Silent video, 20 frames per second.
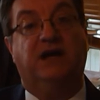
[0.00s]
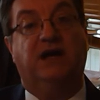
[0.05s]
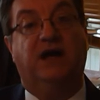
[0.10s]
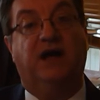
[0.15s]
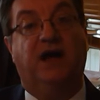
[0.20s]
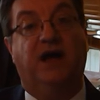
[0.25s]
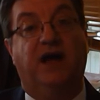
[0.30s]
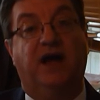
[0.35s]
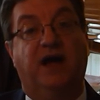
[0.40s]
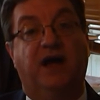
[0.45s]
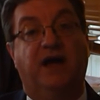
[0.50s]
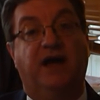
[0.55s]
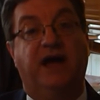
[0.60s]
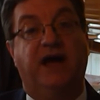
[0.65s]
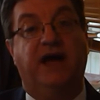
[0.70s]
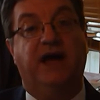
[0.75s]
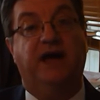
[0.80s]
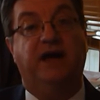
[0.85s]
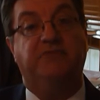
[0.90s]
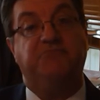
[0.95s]
Uh,
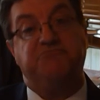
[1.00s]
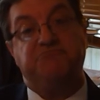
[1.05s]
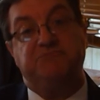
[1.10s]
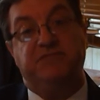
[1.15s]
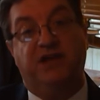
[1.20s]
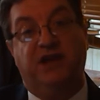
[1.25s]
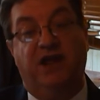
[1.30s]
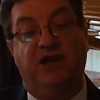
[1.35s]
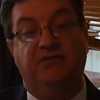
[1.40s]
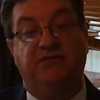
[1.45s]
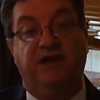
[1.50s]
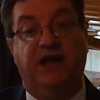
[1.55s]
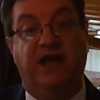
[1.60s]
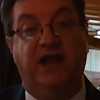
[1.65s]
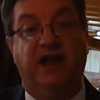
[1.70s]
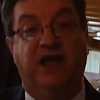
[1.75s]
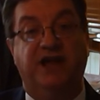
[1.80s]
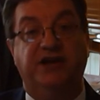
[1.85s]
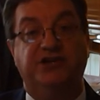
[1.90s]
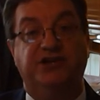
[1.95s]
I, you know, I
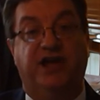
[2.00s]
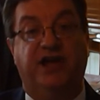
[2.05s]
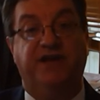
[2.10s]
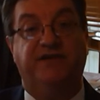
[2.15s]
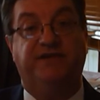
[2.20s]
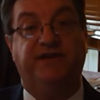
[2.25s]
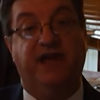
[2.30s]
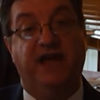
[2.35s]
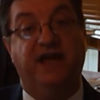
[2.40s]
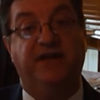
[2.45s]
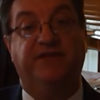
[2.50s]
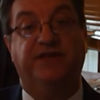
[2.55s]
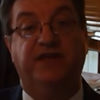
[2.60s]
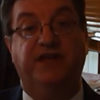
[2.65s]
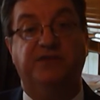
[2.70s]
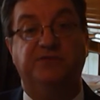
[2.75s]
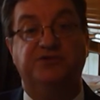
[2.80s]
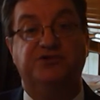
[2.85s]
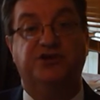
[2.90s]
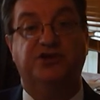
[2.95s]
like JFK. I think
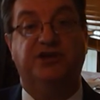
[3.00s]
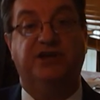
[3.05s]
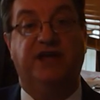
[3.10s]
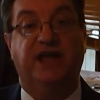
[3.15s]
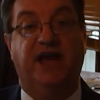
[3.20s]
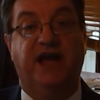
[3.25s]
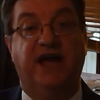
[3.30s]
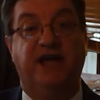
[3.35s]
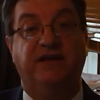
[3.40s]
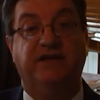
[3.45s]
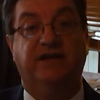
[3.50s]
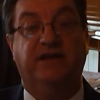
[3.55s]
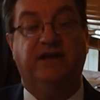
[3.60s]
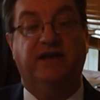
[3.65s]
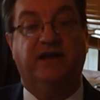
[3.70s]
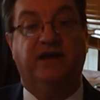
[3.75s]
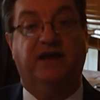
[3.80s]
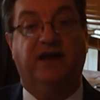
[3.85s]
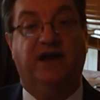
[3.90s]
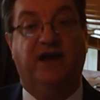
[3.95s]
he was a good guy.
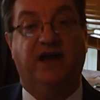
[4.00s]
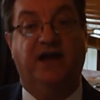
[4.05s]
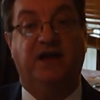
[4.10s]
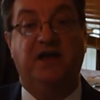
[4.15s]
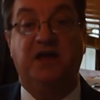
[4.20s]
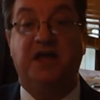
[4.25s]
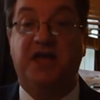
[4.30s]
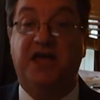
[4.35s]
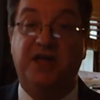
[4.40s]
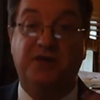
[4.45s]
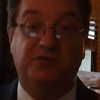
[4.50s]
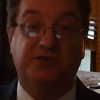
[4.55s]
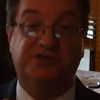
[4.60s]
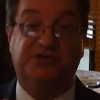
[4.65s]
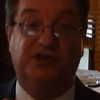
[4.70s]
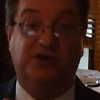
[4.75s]
Uh, he was